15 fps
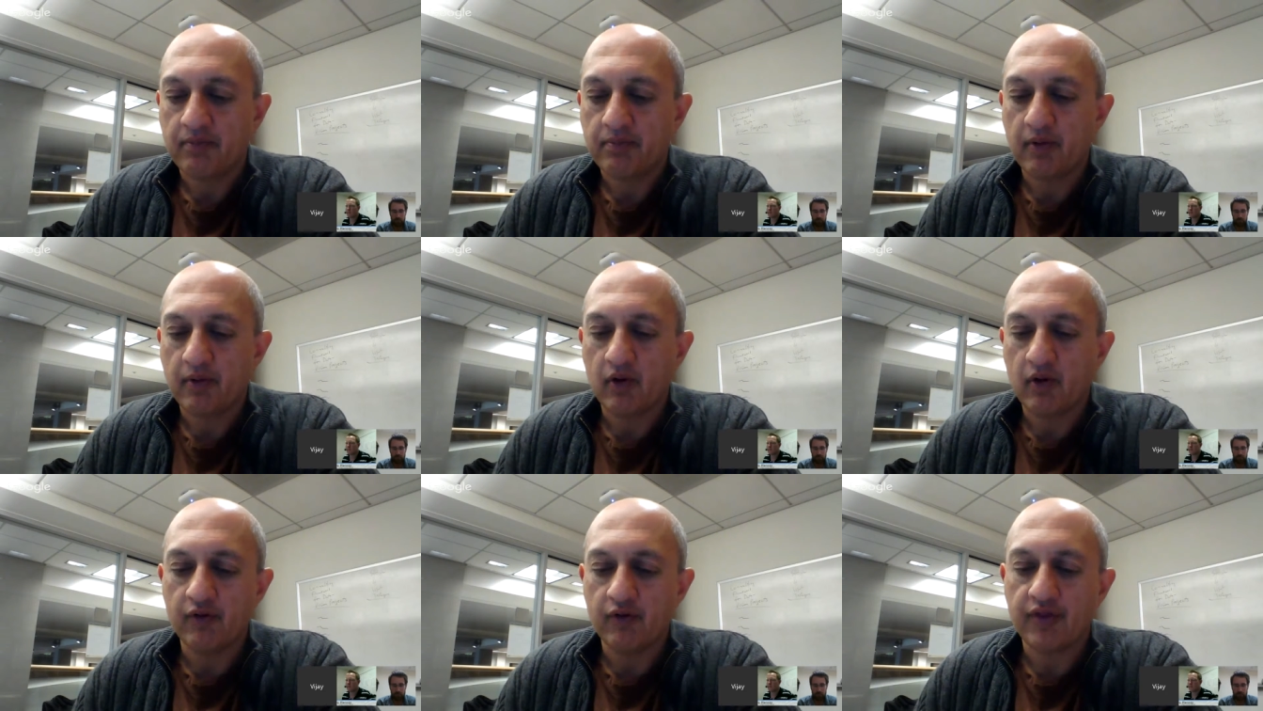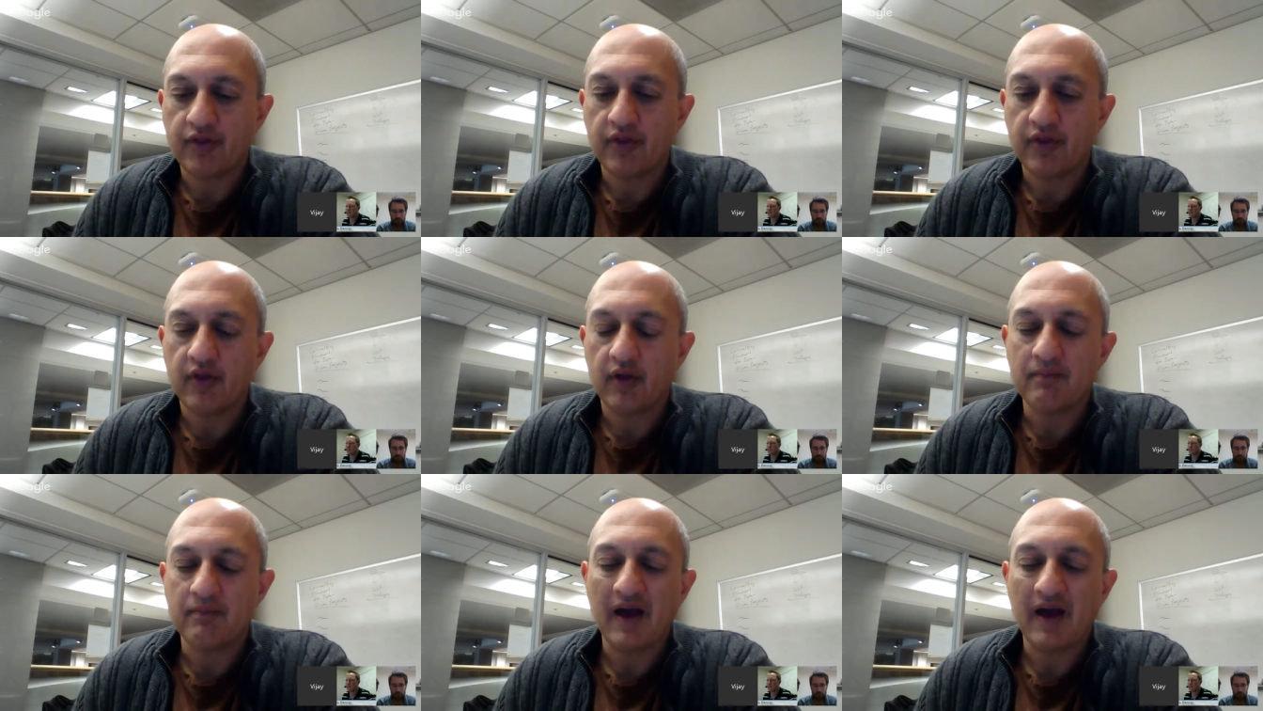both
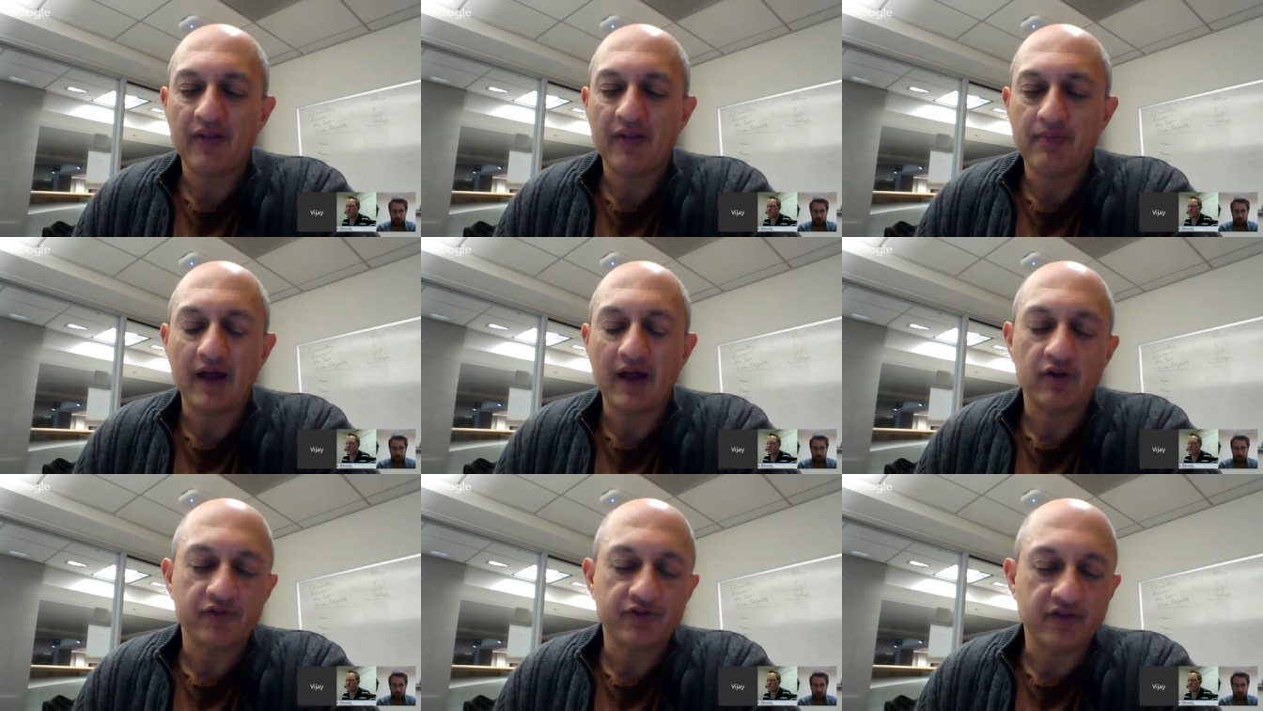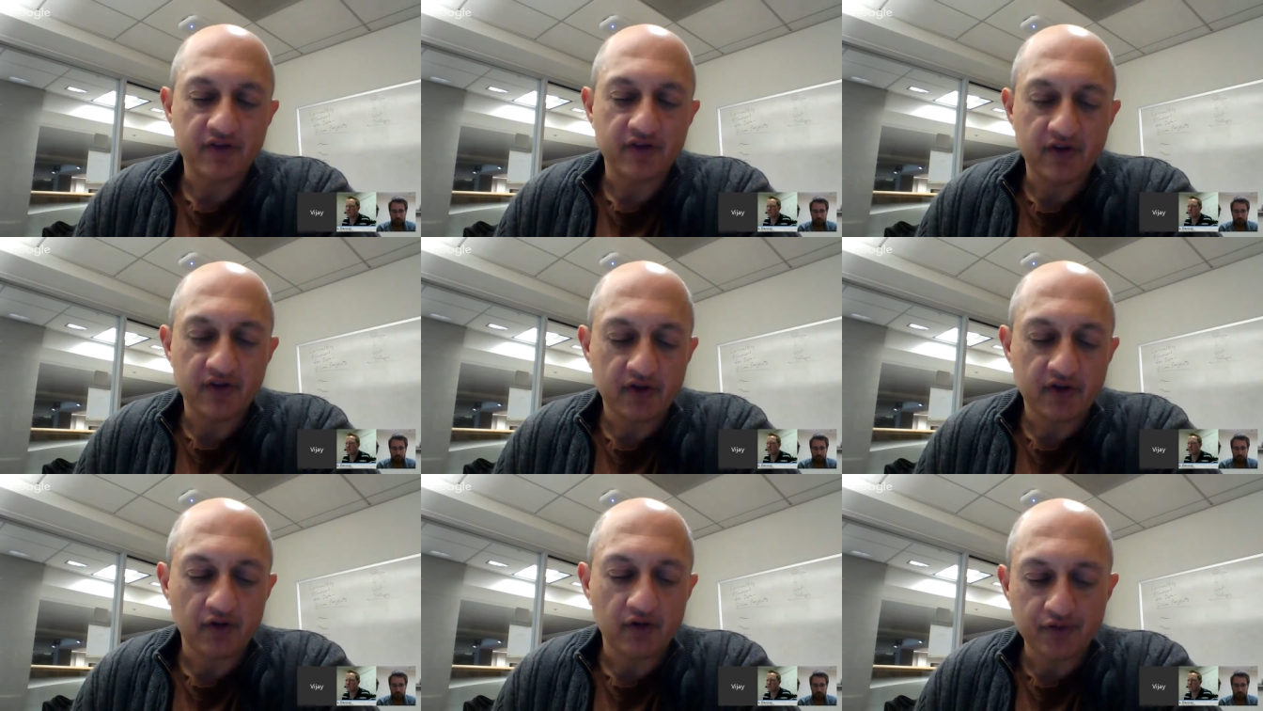mathematical and
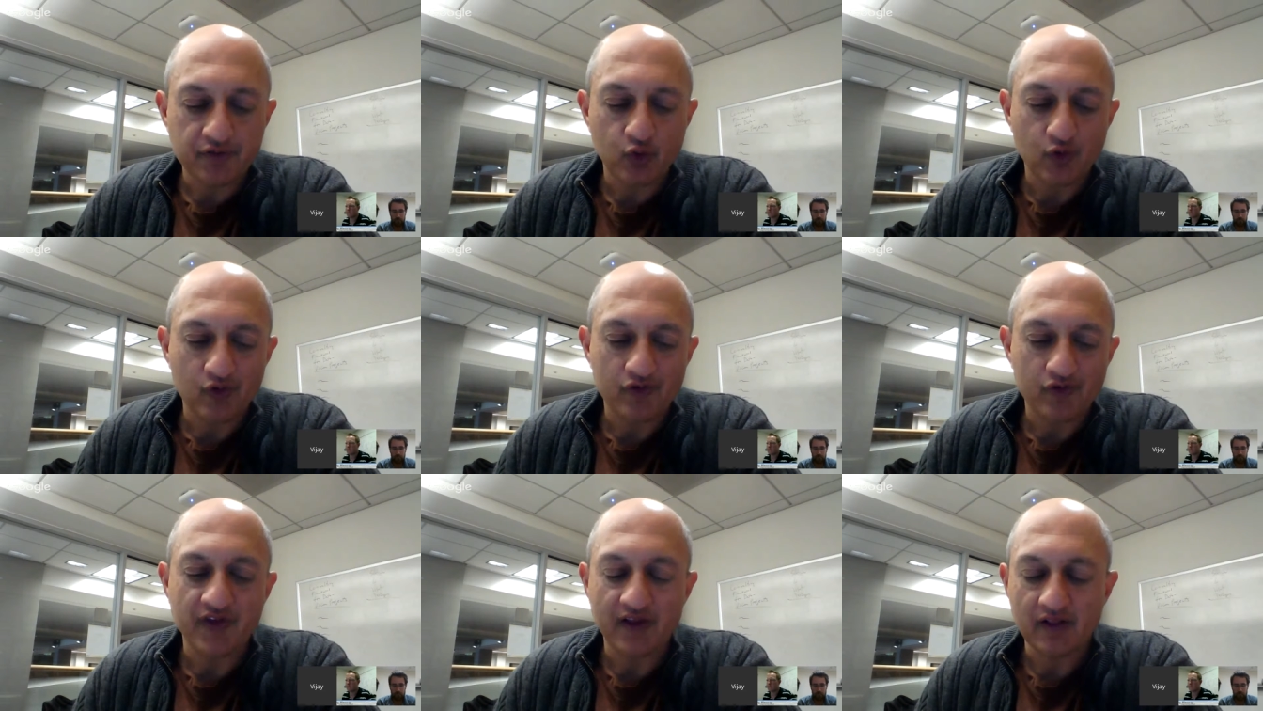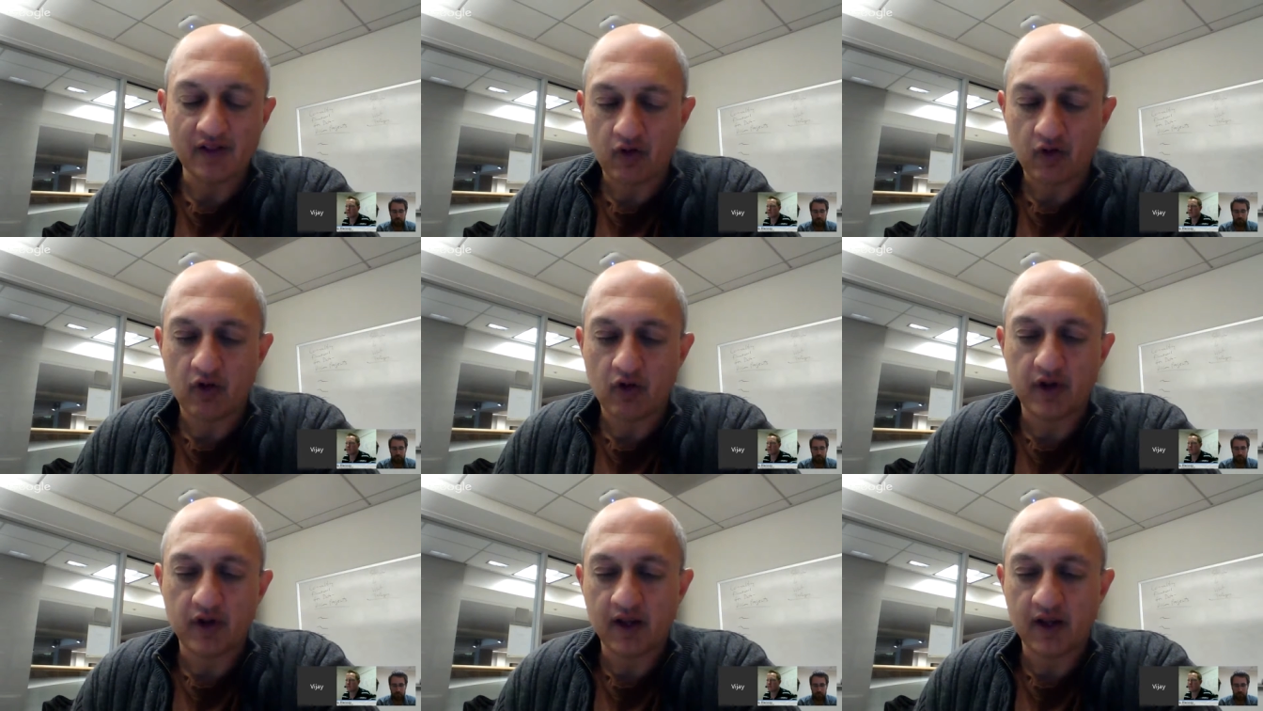statistical tools that they'd
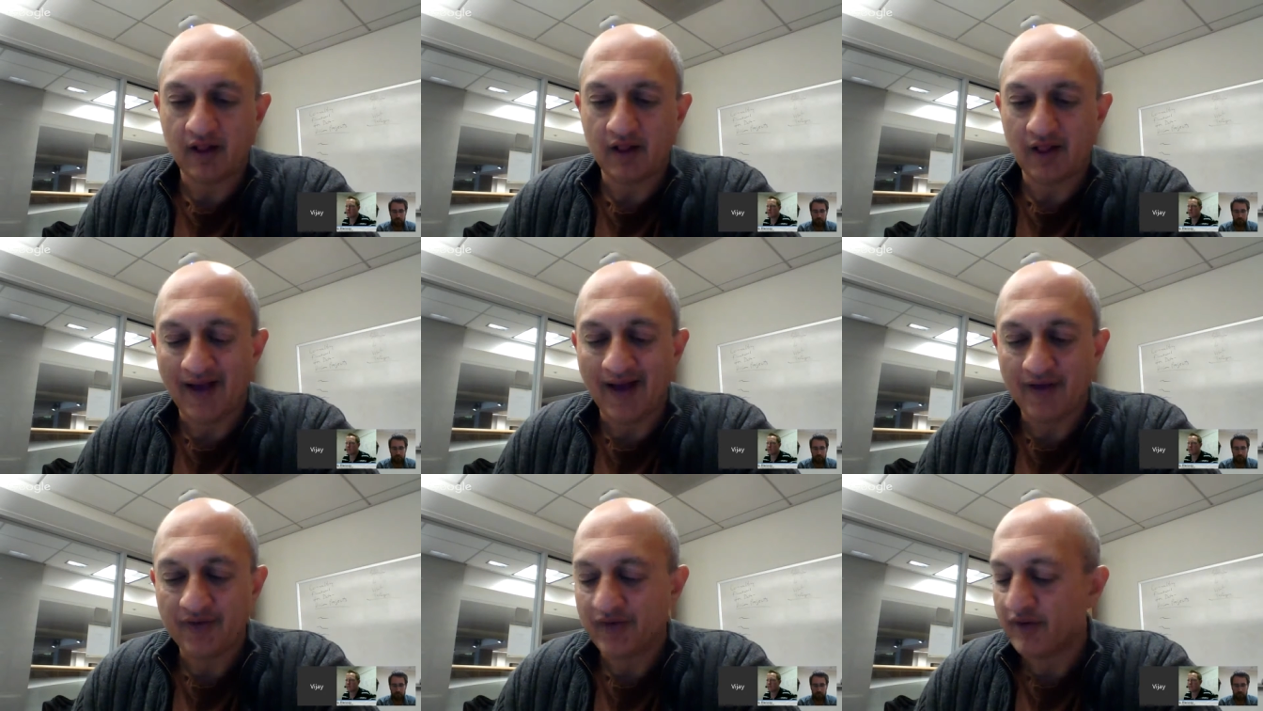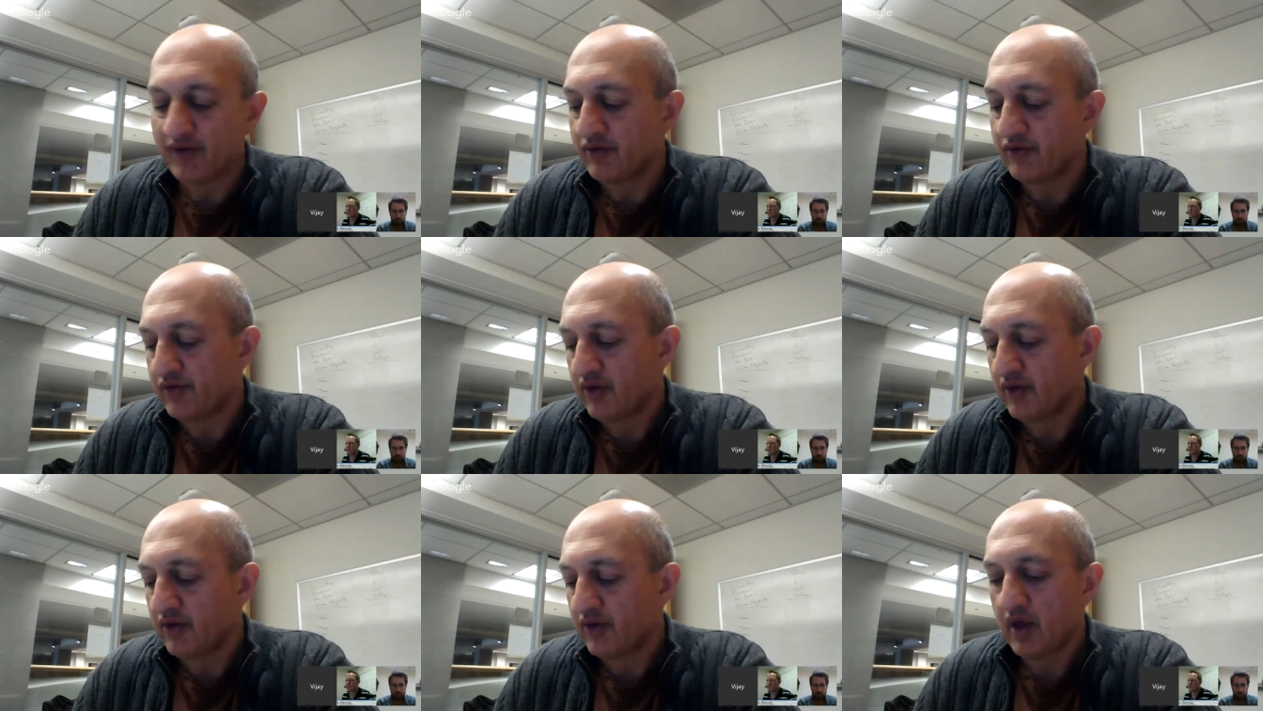learned in classes,